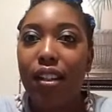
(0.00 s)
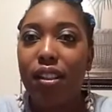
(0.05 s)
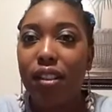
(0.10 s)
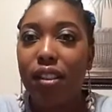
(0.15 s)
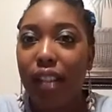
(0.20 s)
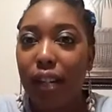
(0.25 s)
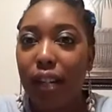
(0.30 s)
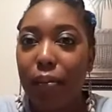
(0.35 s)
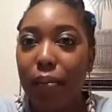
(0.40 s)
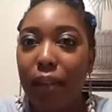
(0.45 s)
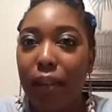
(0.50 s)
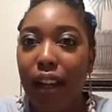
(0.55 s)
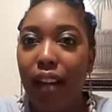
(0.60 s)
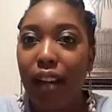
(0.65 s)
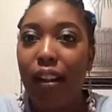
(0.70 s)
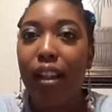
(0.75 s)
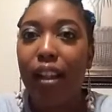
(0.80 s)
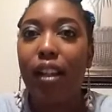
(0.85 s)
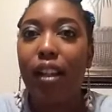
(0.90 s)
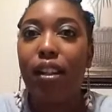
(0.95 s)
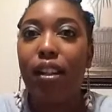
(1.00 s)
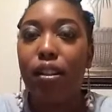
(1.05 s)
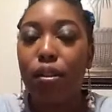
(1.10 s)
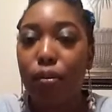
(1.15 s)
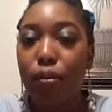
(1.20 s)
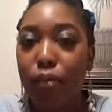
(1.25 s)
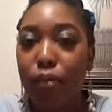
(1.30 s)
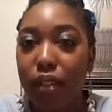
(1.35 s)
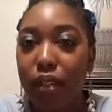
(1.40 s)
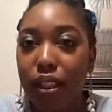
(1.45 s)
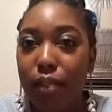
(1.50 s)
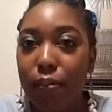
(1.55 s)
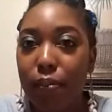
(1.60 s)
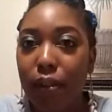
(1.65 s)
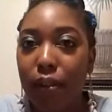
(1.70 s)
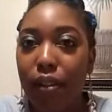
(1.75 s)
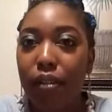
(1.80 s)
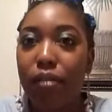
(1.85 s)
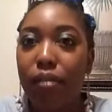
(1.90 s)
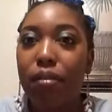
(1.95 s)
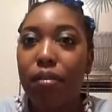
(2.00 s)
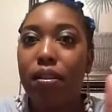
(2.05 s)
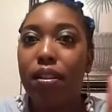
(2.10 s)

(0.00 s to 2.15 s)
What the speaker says: check me out at Tootie's Bundles,